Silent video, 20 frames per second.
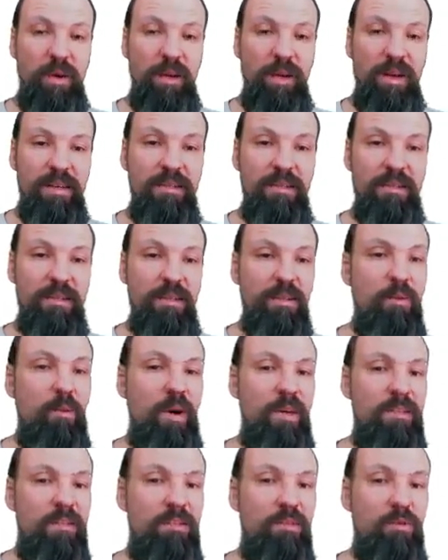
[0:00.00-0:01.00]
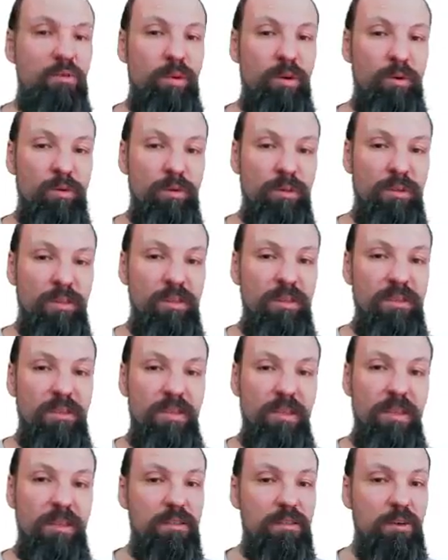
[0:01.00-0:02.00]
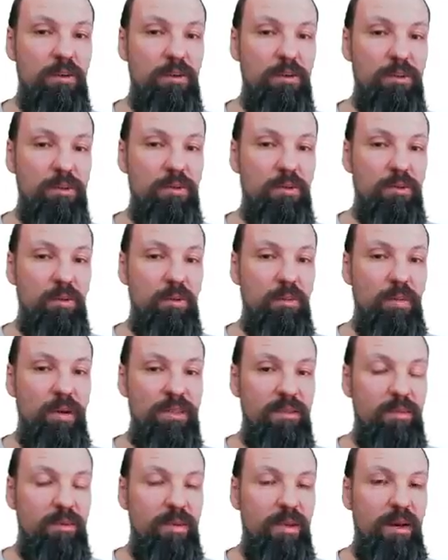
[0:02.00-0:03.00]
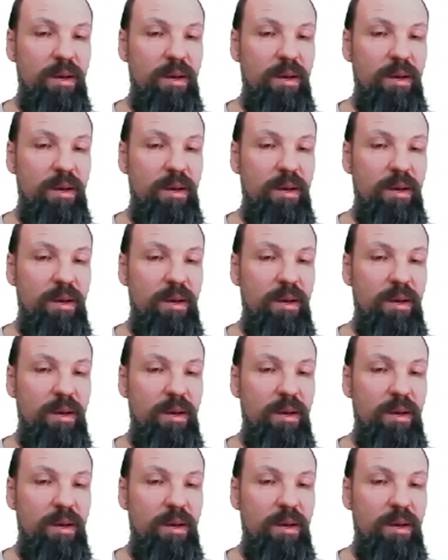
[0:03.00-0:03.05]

x's and y's too, because these things also must be